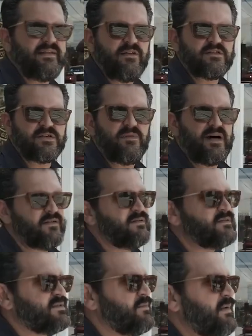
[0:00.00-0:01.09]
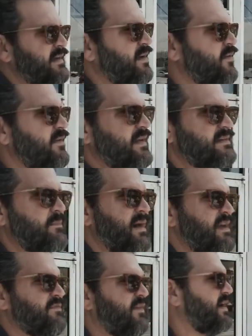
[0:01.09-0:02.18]
de los Habanos, you might know it as
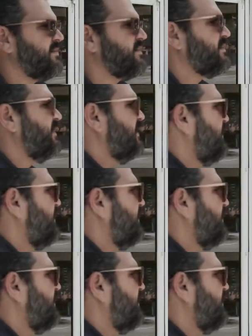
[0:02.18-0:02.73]
my father,